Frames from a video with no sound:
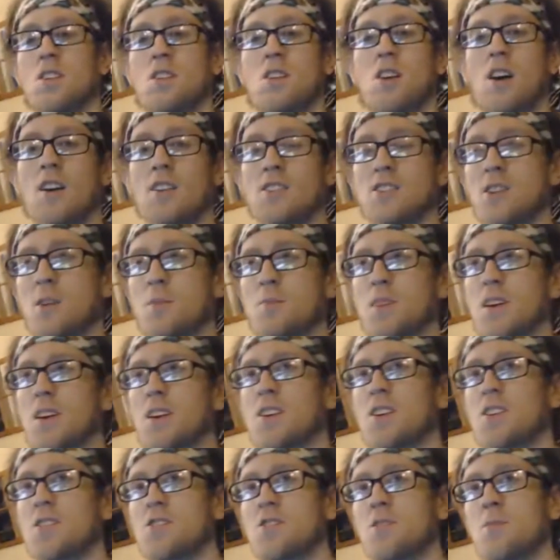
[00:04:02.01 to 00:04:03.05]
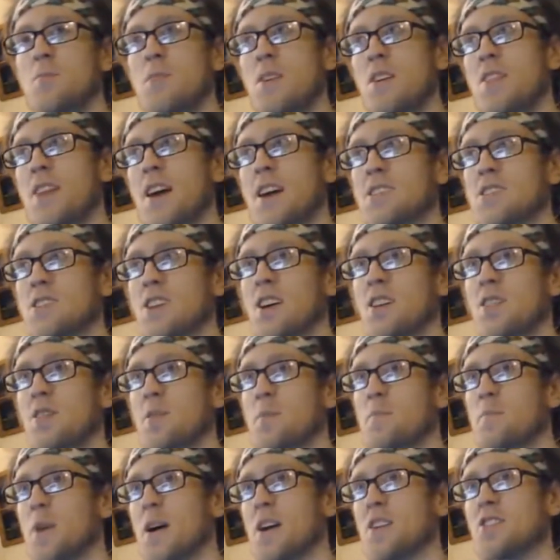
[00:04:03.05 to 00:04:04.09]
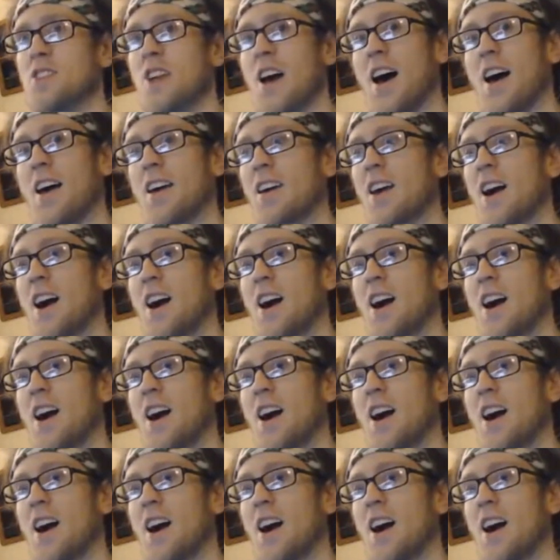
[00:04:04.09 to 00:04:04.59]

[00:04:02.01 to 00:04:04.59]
something, because to me that's like the best icon.